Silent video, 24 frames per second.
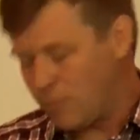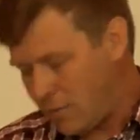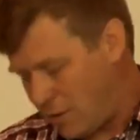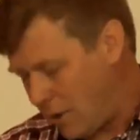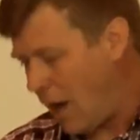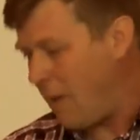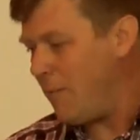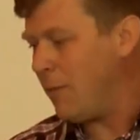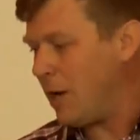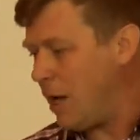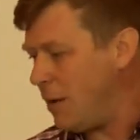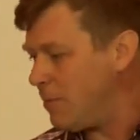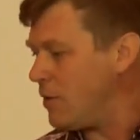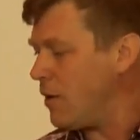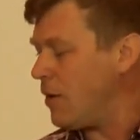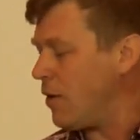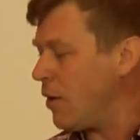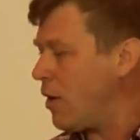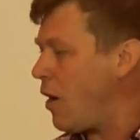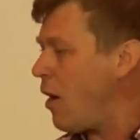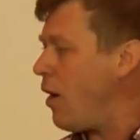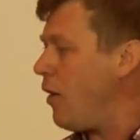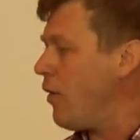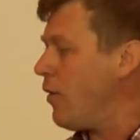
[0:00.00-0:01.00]
coming up to their
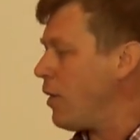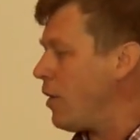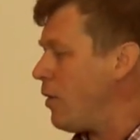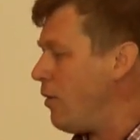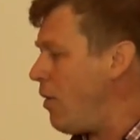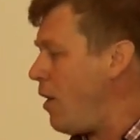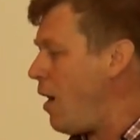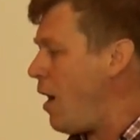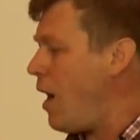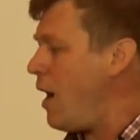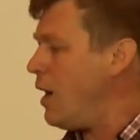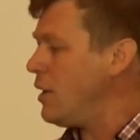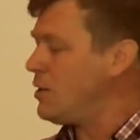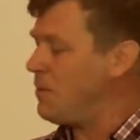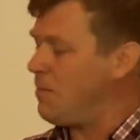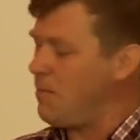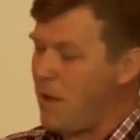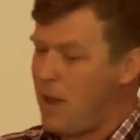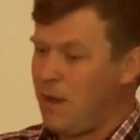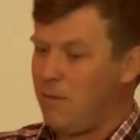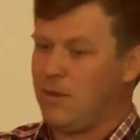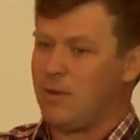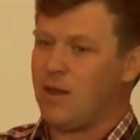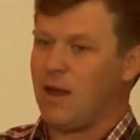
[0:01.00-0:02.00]
car in the garage.
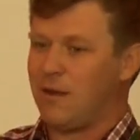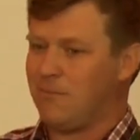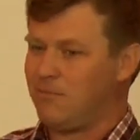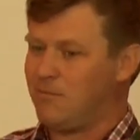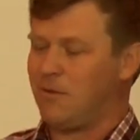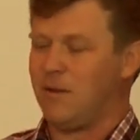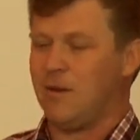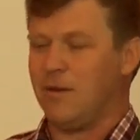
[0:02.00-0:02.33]
Maybe that,